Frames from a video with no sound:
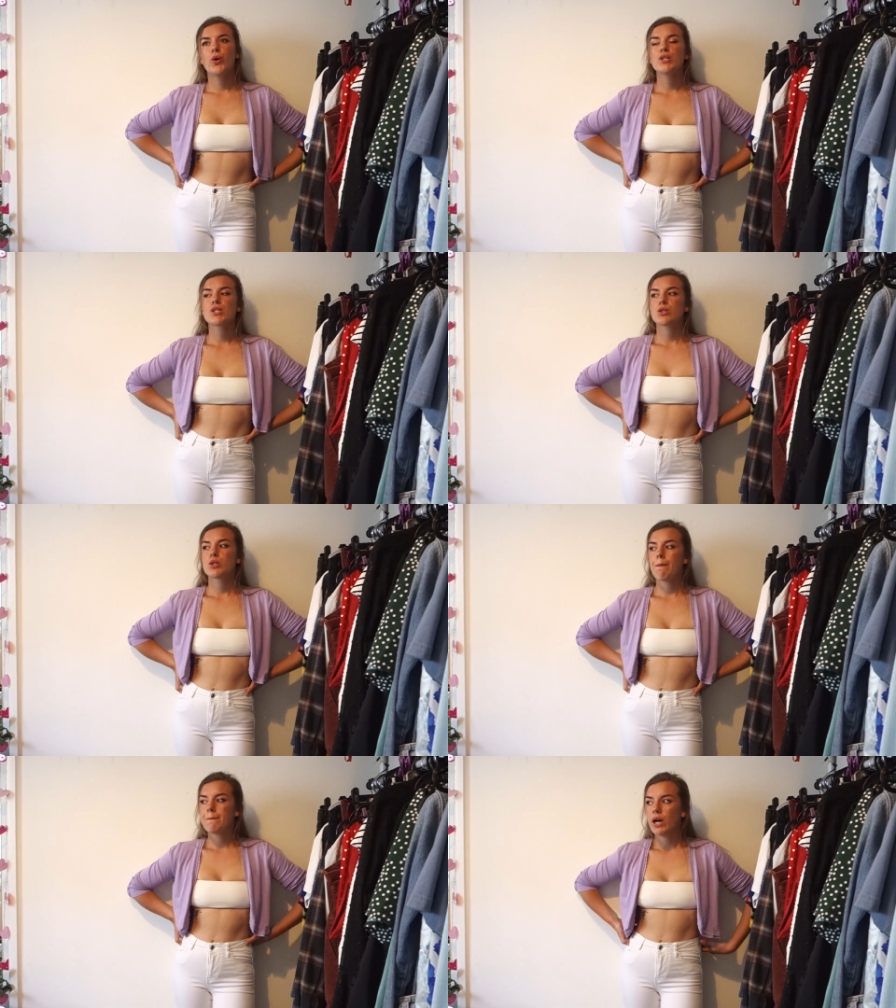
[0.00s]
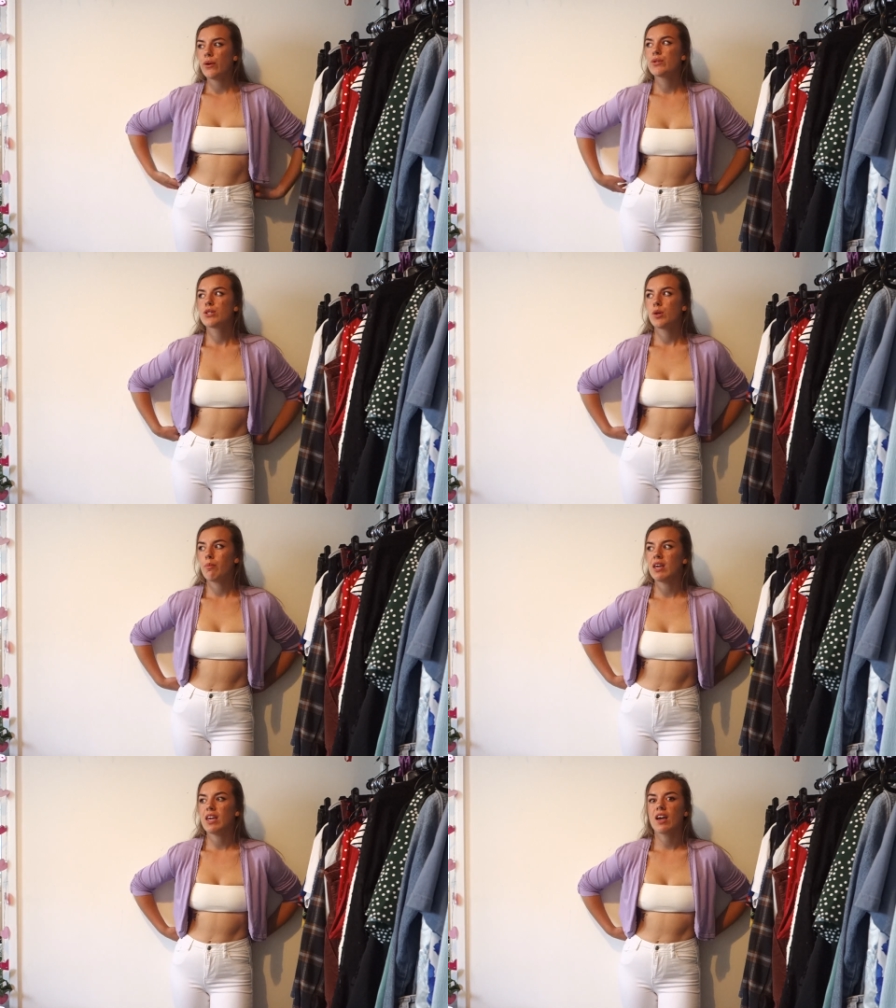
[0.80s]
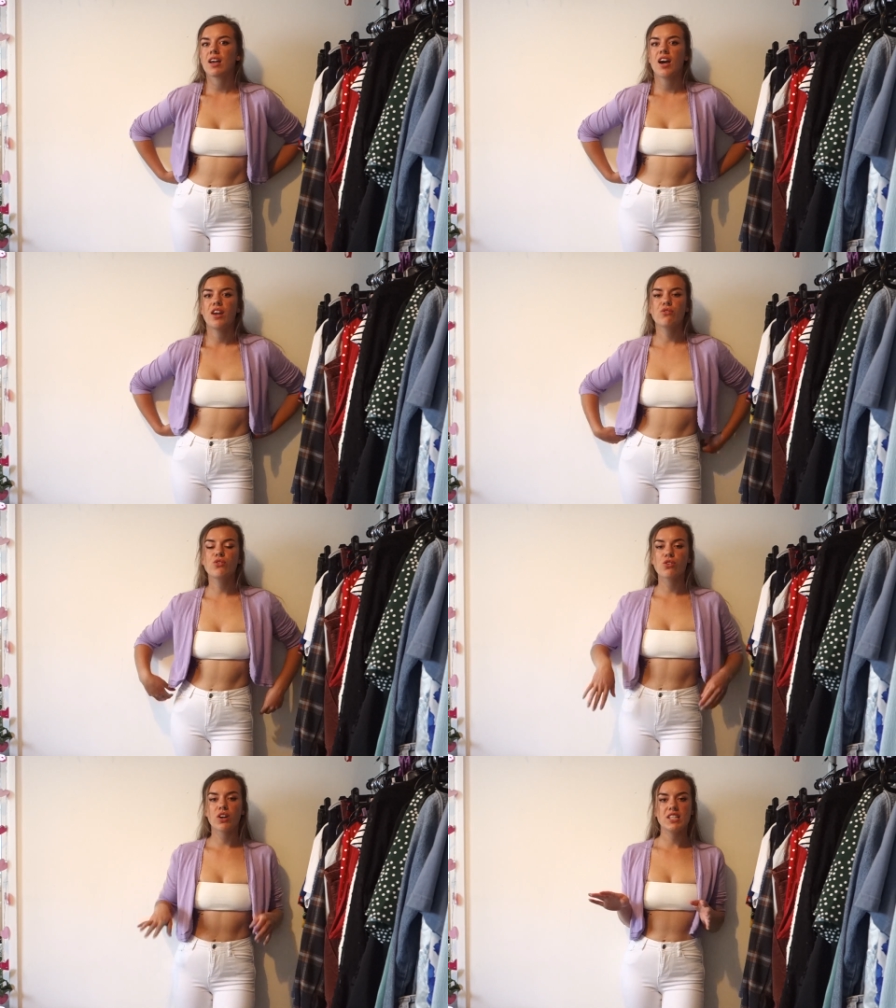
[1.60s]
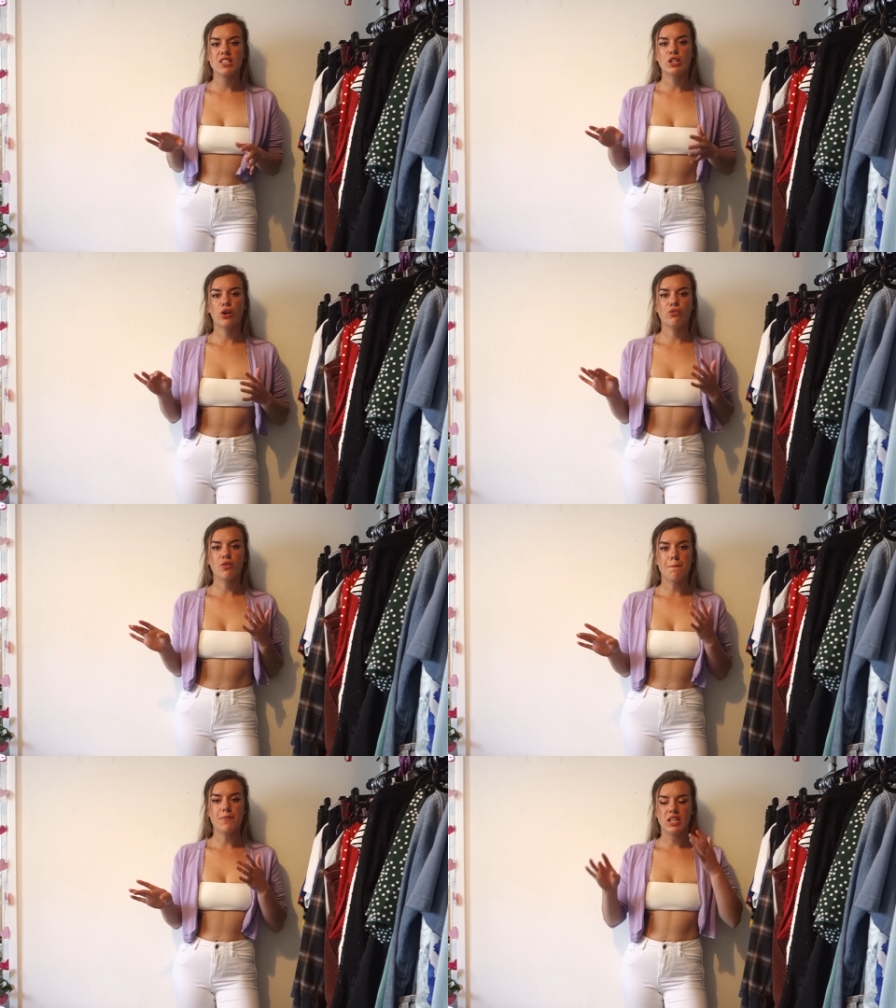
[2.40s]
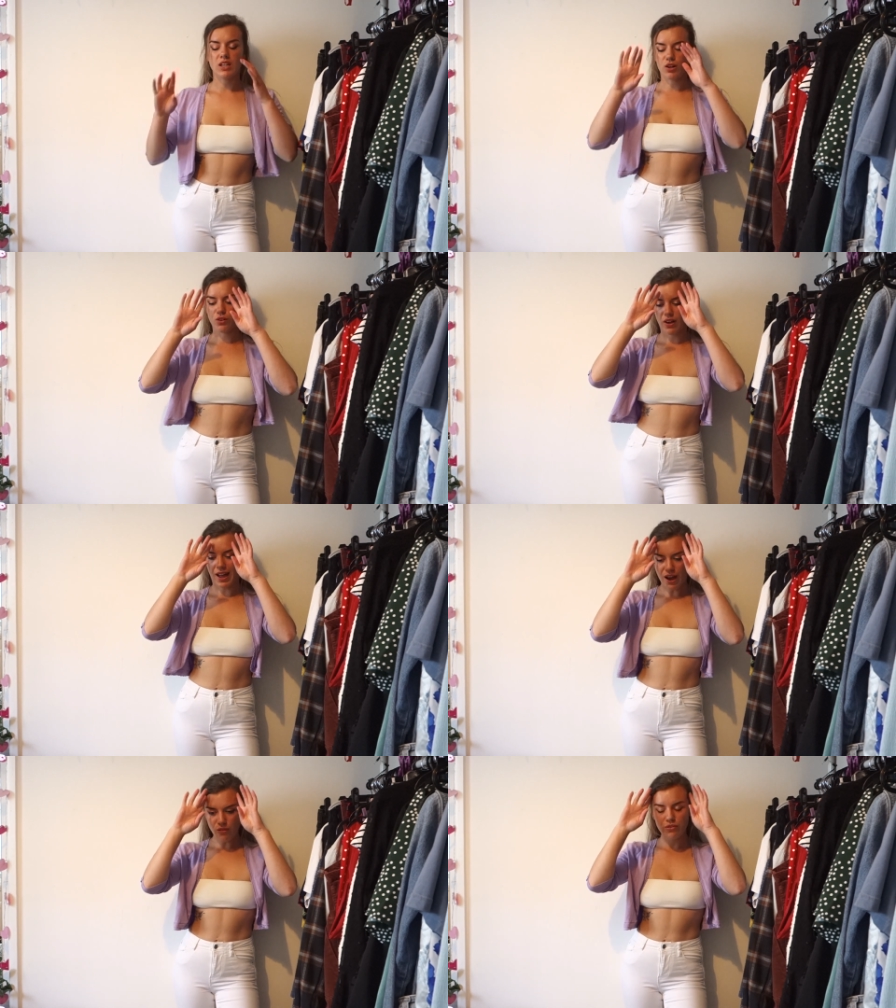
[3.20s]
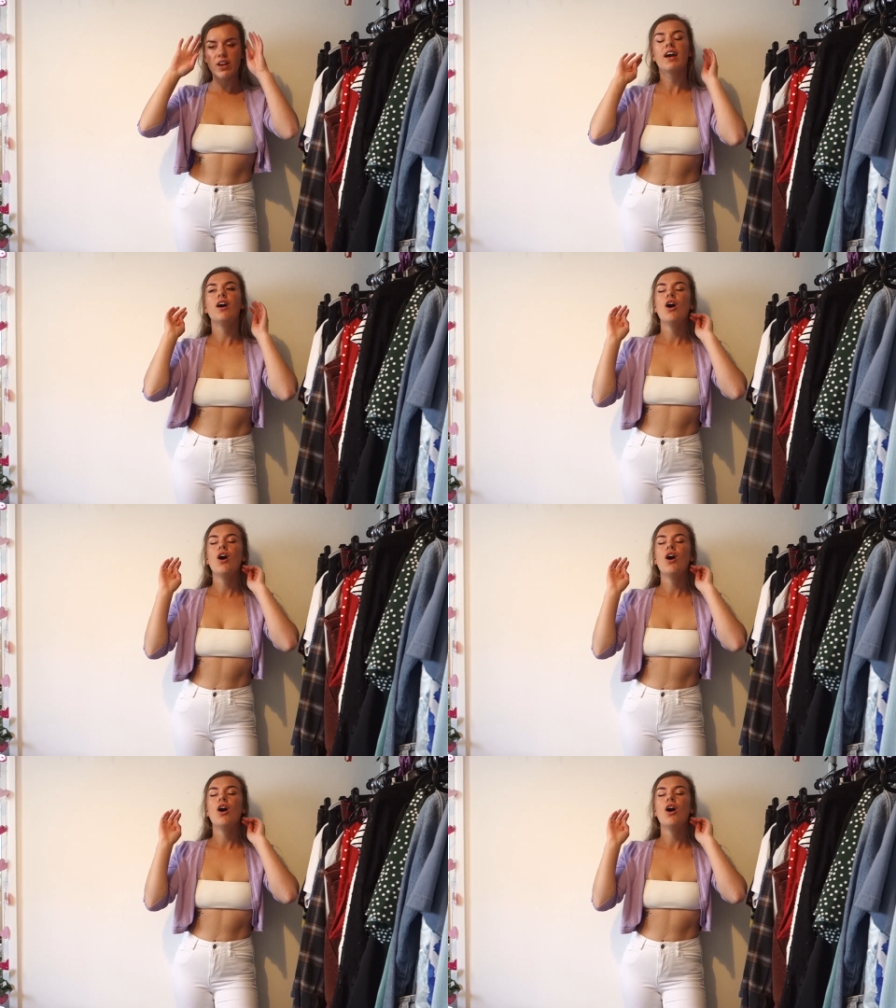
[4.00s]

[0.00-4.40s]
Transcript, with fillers: was supposed to be a kind of crazy golf, mini golf outfit.